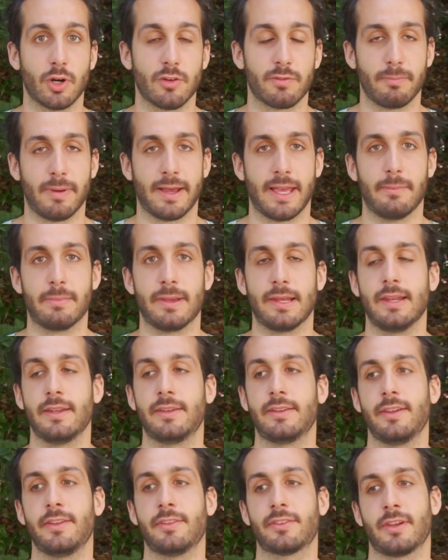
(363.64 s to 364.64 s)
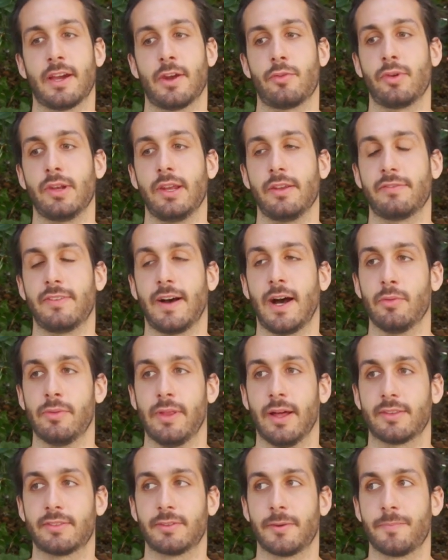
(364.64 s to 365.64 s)
of my abilities. I really found
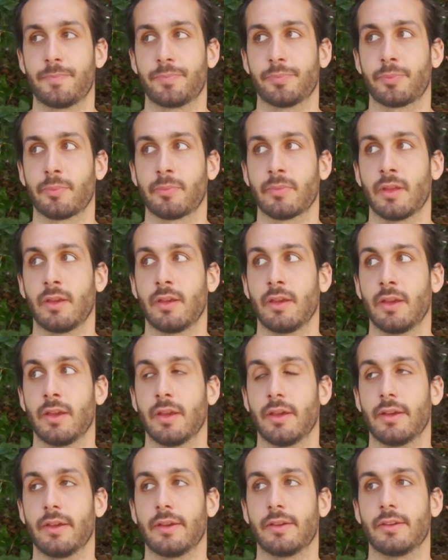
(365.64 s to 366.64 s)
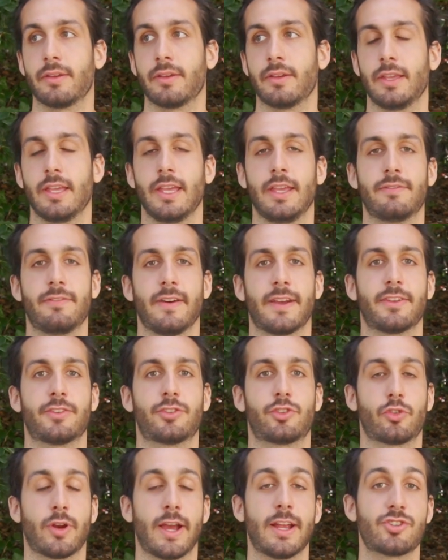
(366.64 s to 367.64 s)
that if I
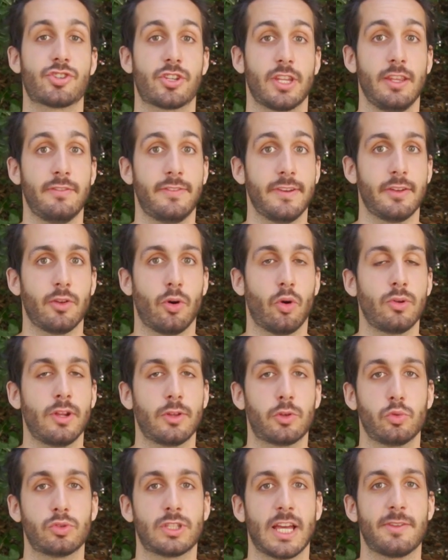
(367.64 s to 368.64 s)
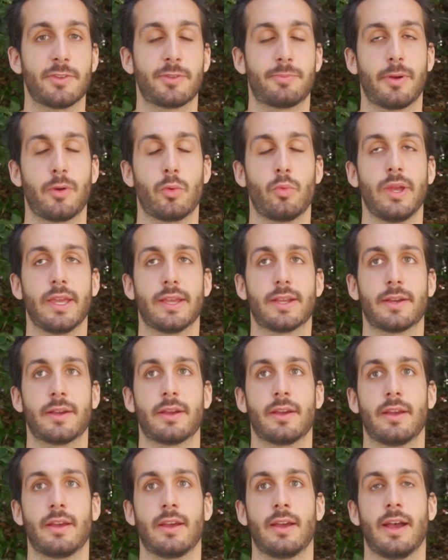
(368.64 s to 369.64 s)
stretched even only 2 times per week,
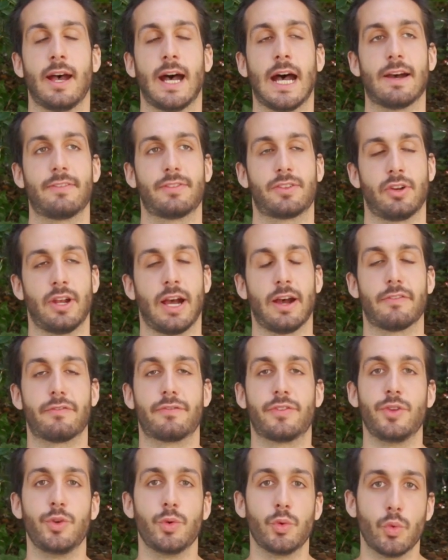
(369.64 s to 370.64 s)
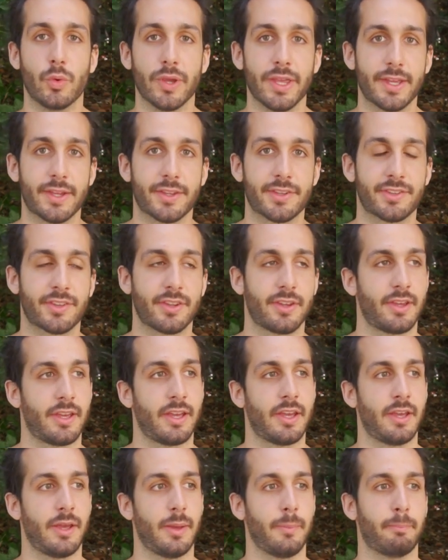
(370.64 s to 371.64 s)
after a few weeks
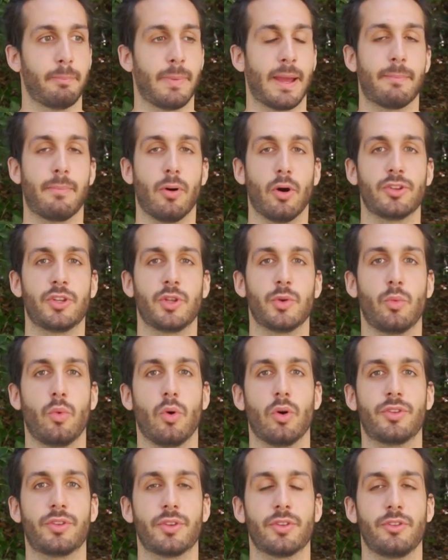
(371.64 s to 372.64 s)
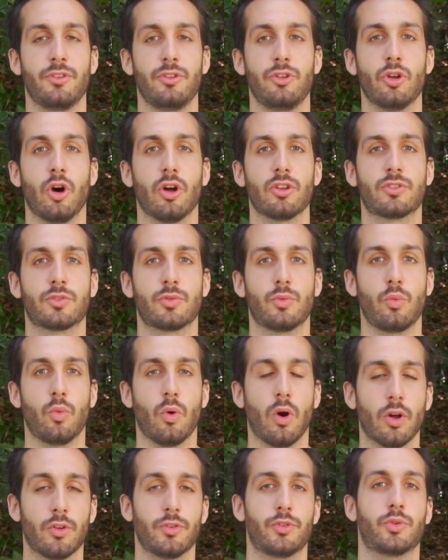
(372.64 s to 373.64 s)
my body would not
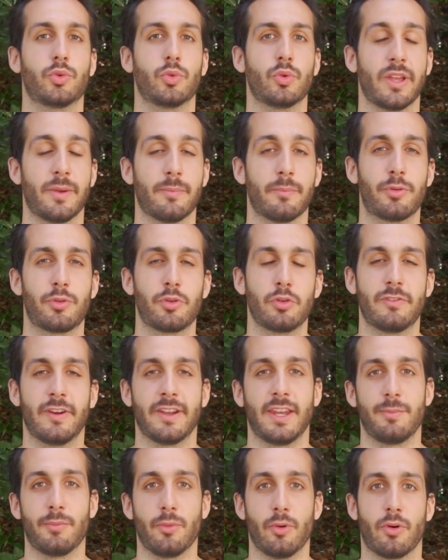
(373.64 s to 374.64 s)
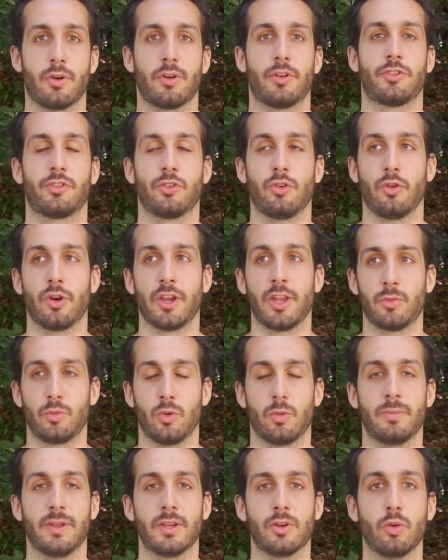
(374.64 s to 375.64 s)
want to improve anymore. So it
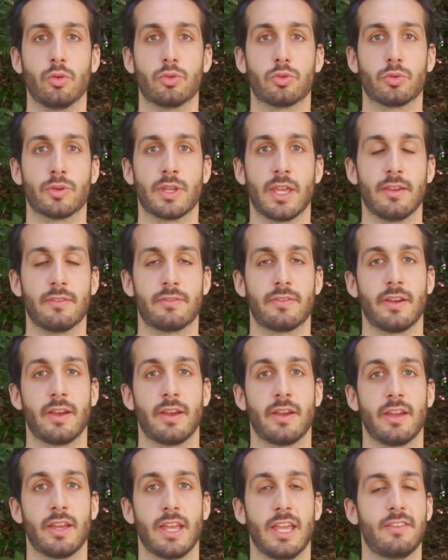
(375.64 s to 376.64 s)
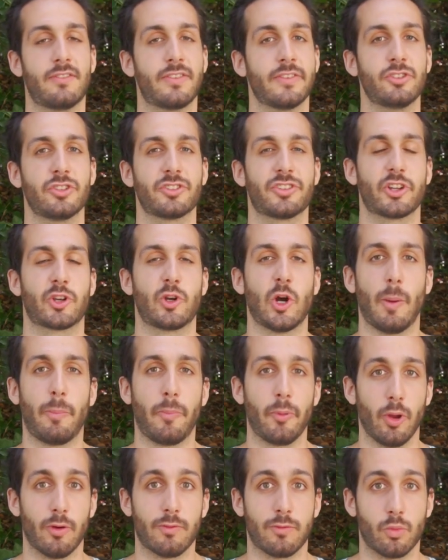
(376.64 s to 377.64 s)
would be good to give even just a
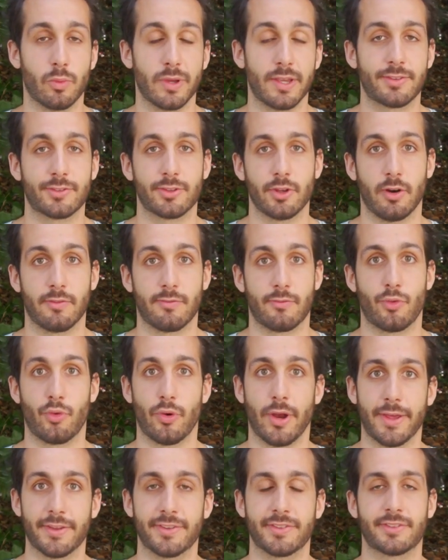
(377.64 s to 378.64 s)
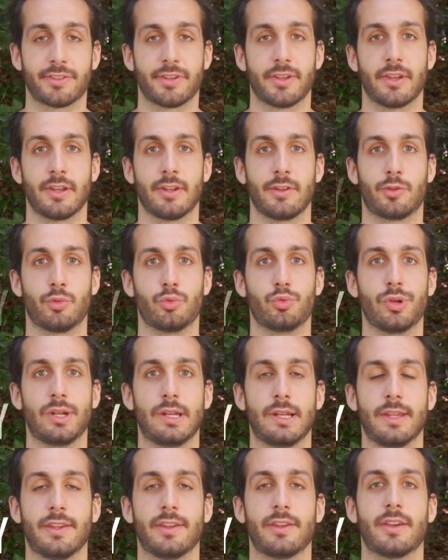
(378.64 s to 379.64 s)
couple of weeks of rest to
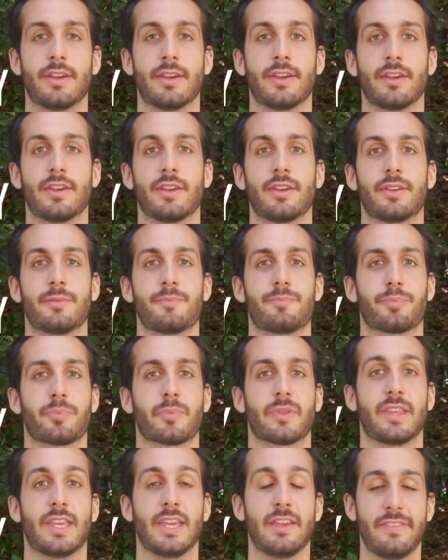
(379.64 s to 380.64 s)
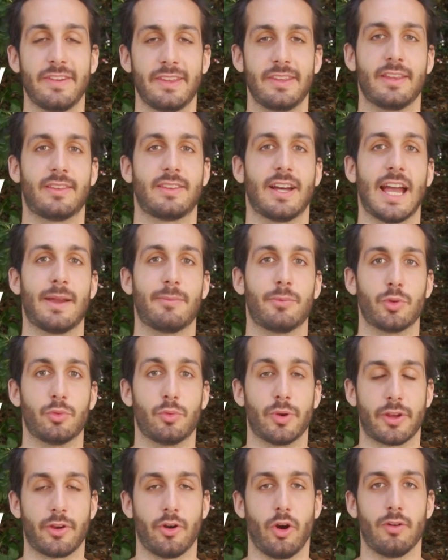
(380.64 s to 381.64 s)
really give it the time to
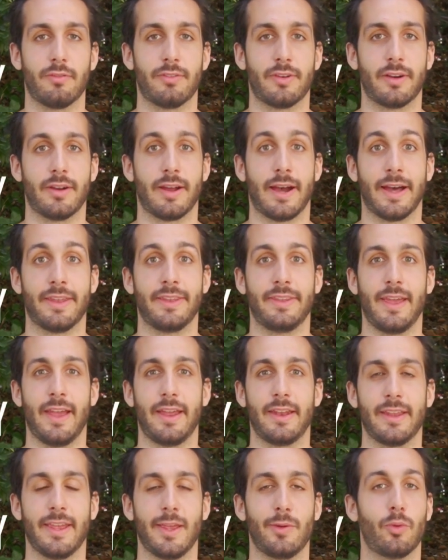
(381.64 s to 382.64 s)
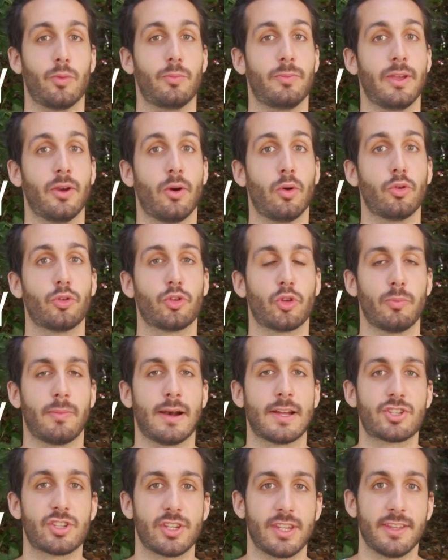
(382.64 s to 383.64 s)
recover, and then it would be also
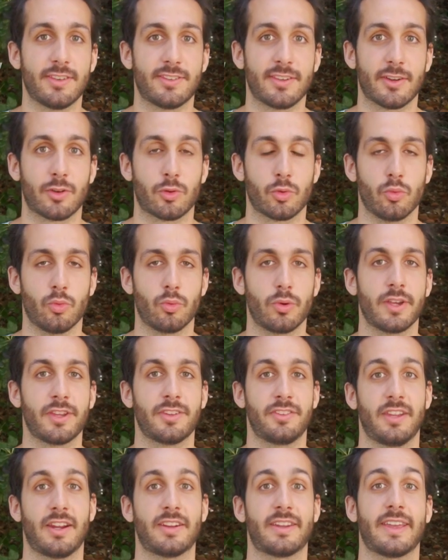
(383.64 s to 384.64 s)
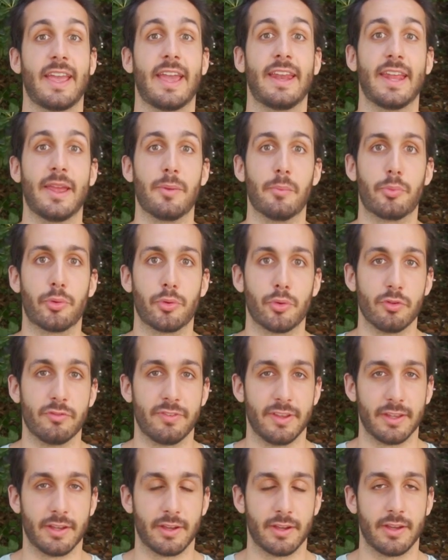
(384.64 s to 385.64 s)
much easier to start again
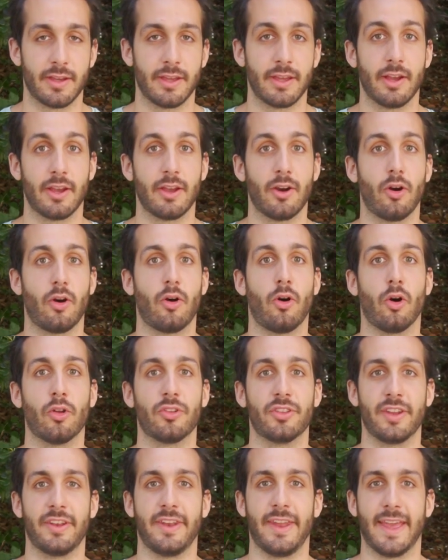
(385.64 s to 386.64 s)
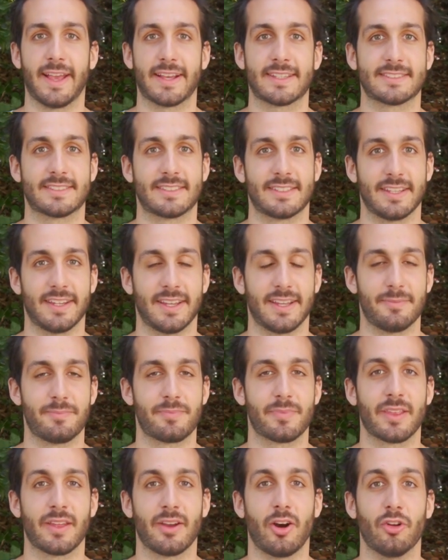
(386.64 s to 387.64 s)
improving on the next
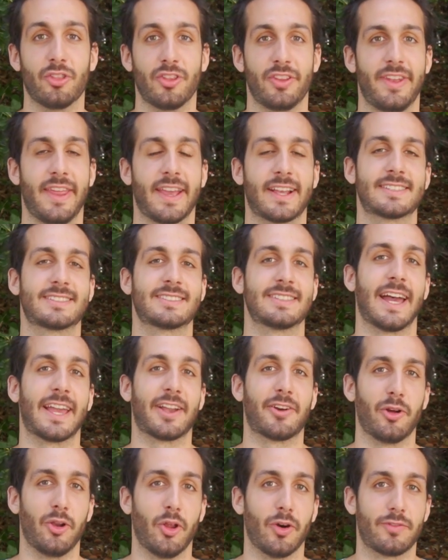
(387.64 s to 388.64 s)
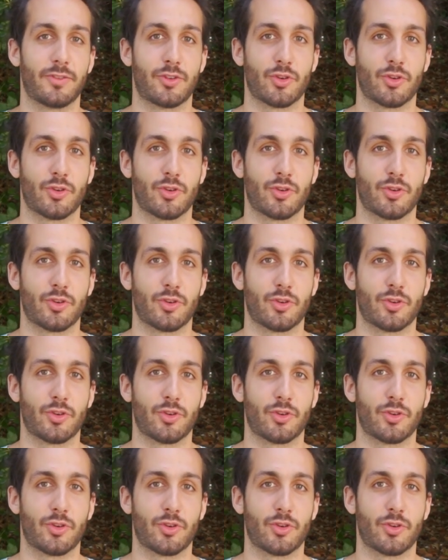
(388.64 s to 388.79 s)
cycle of